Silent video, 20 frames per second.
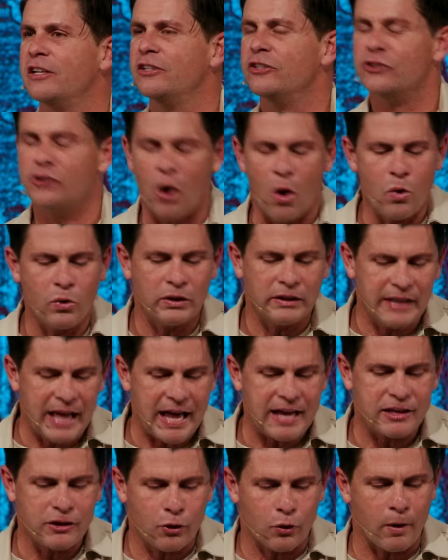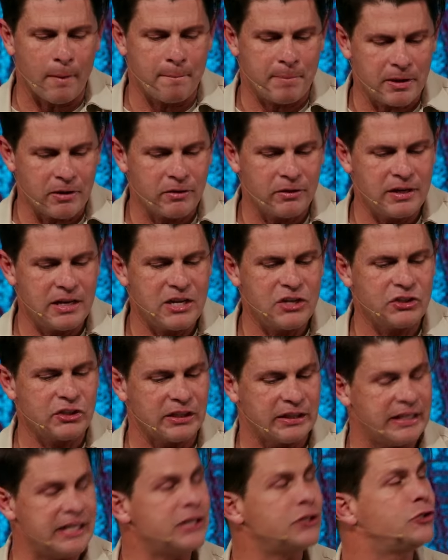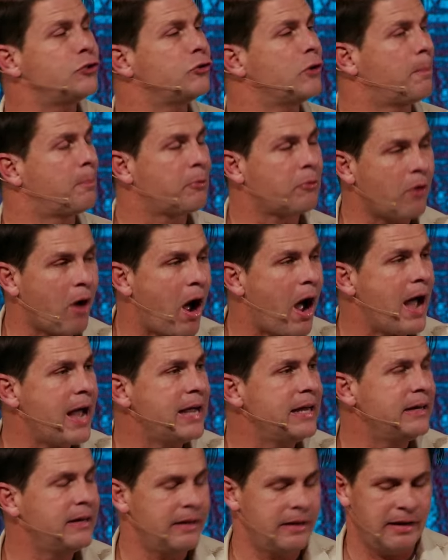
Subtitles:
Don't let your abilities lead you to pride,